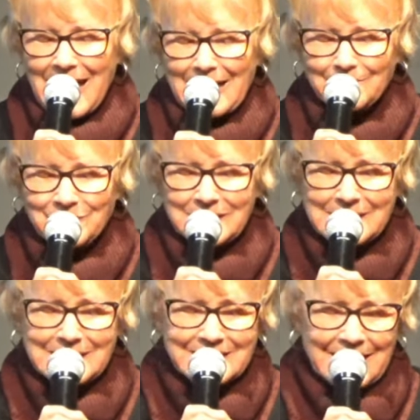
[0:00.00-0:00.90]
And
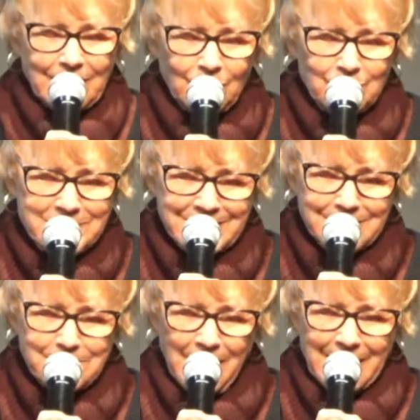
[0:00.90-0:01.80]
please help
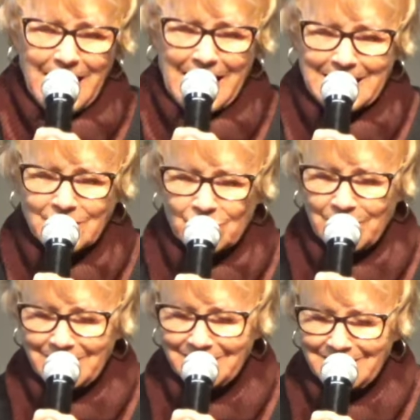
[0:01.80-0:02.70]
me by
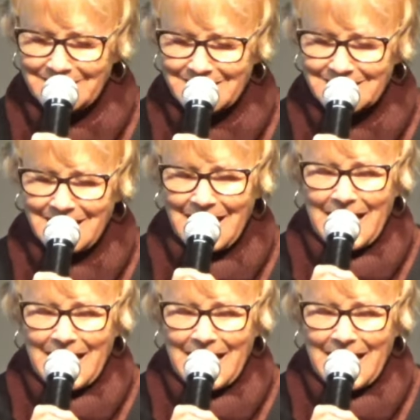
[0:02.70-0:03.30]
anchoring this